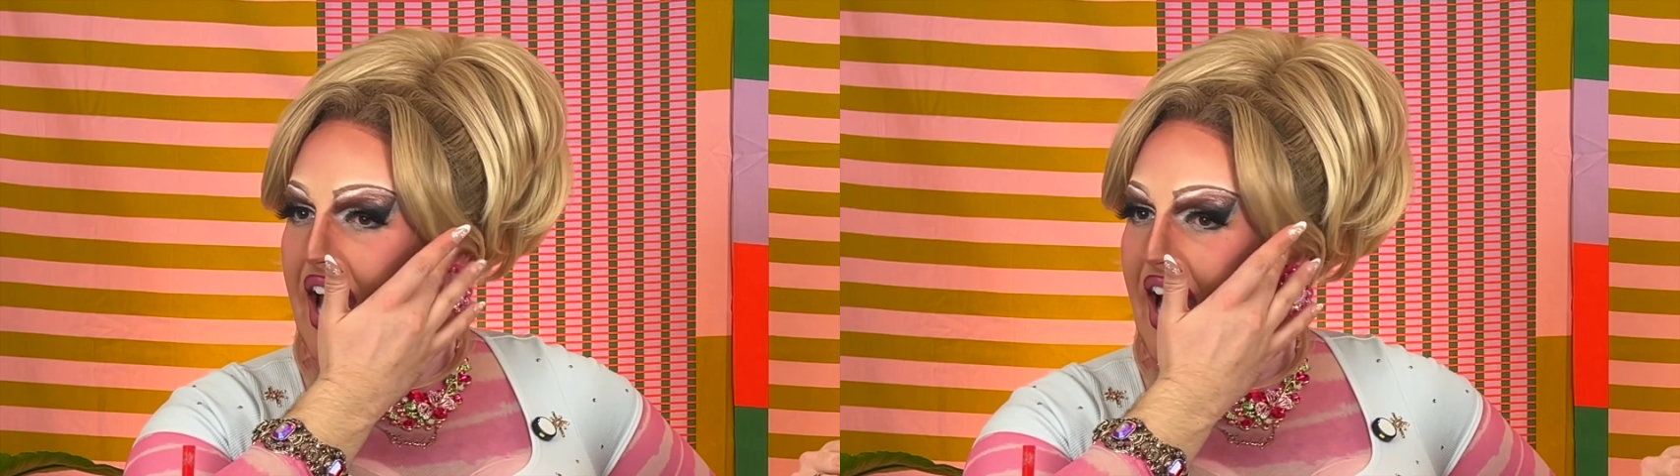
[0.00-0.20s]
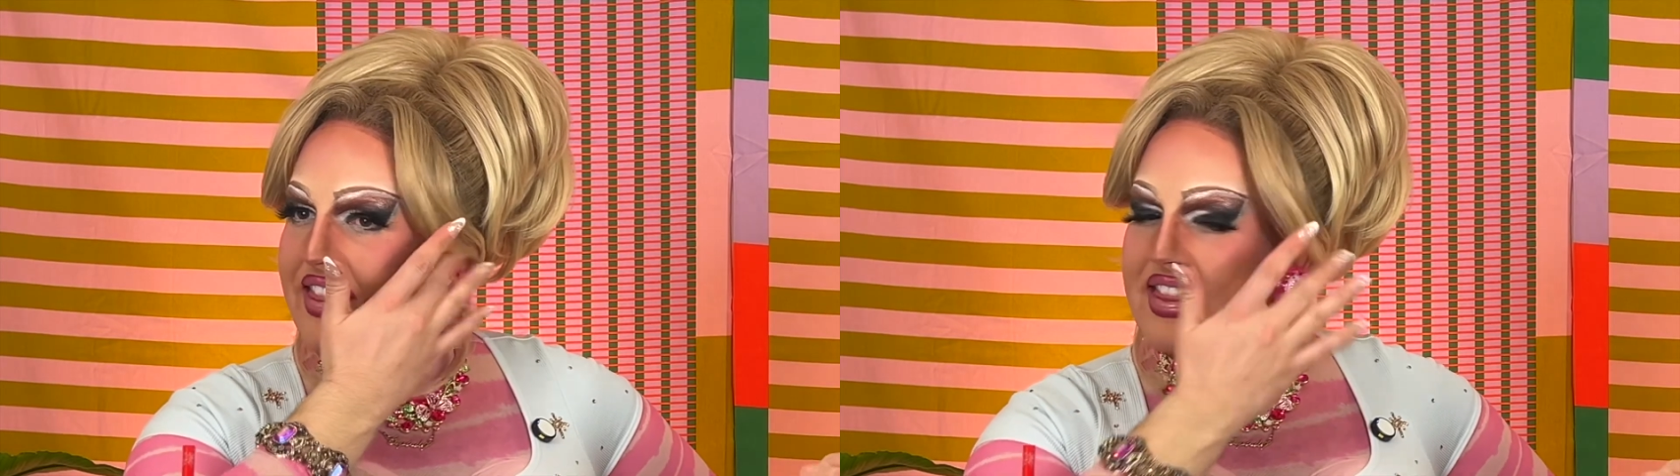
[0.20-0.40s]

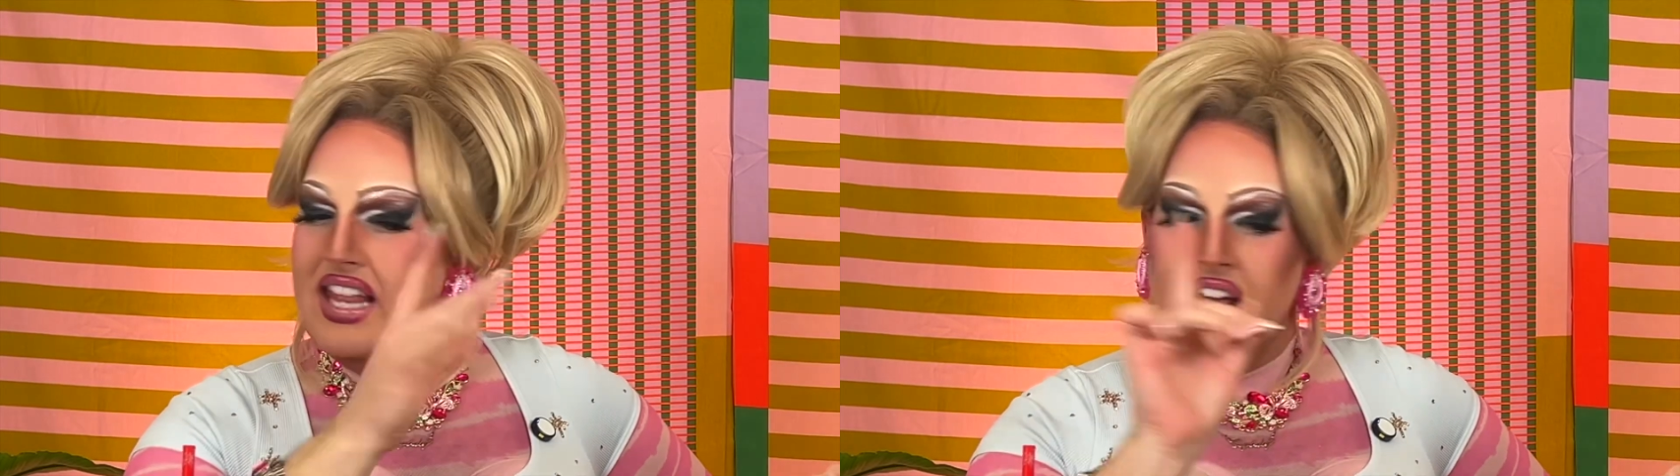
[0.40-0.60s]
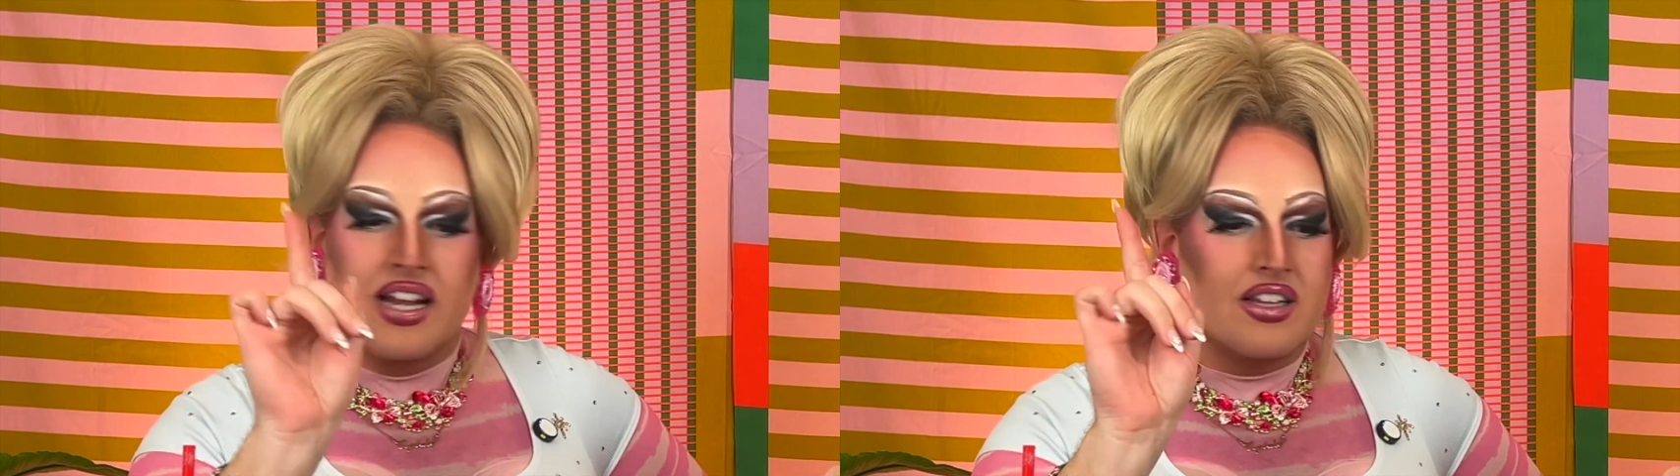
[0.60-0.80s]
And
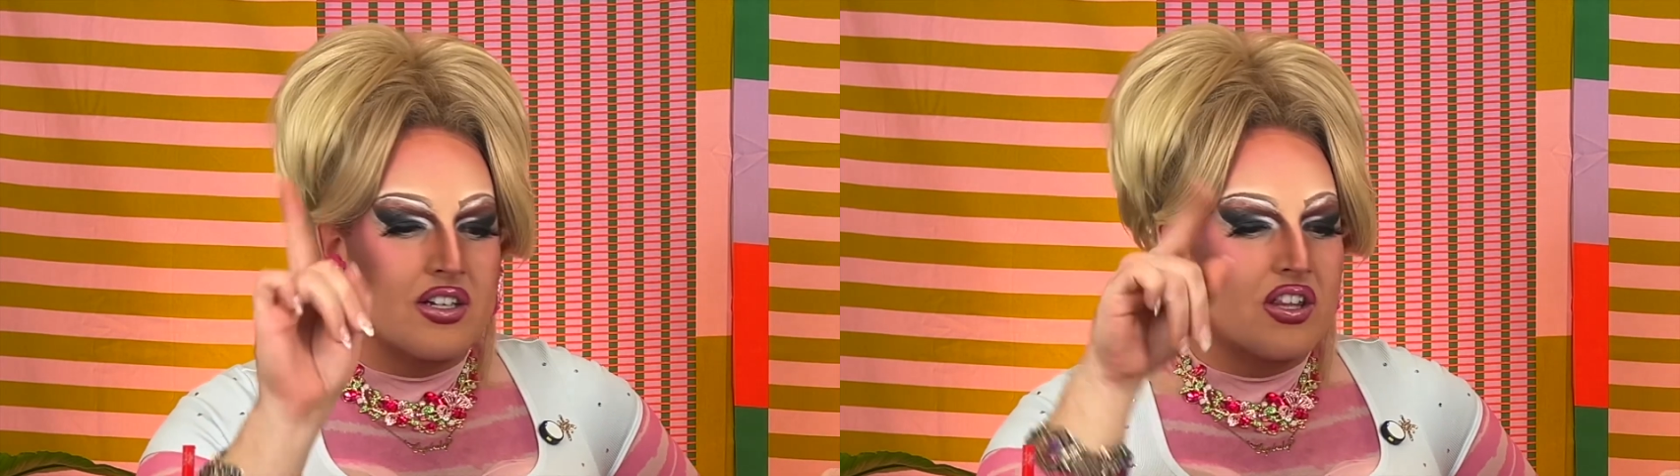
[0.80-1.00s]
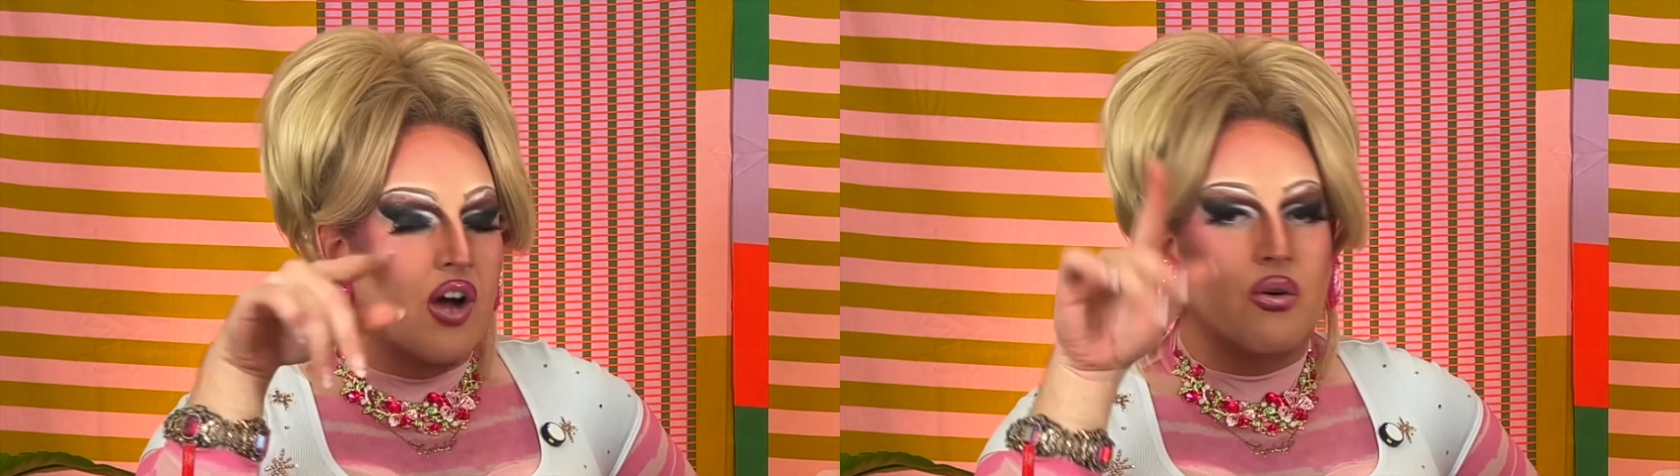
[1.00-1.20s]
then,
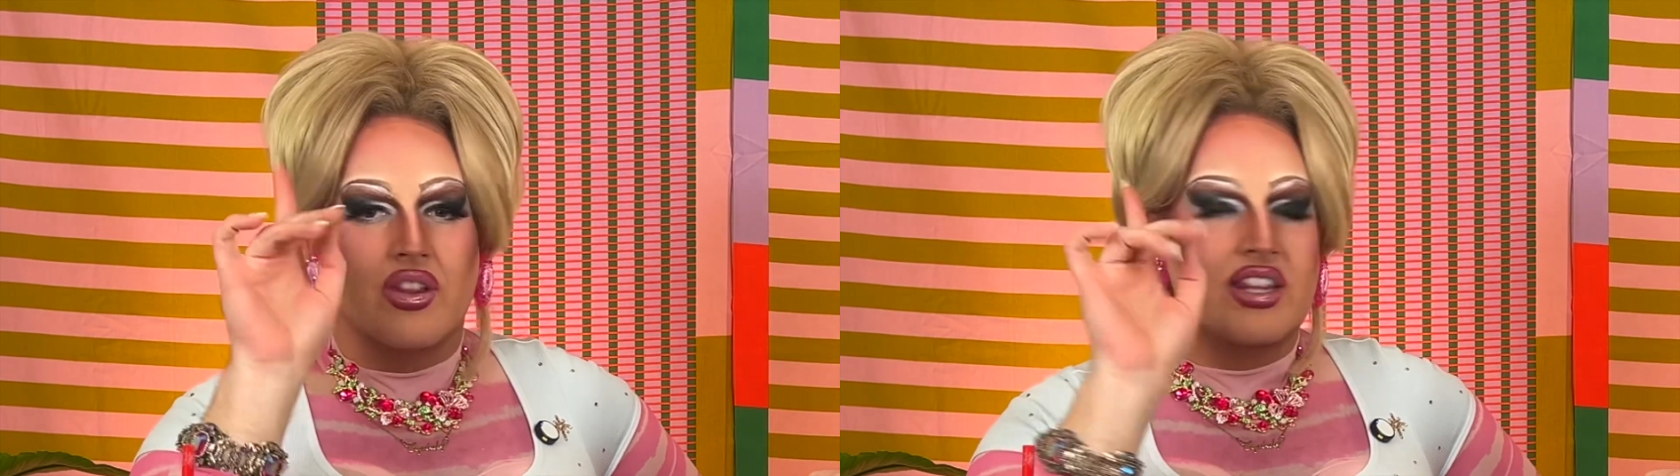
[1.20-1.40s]
though,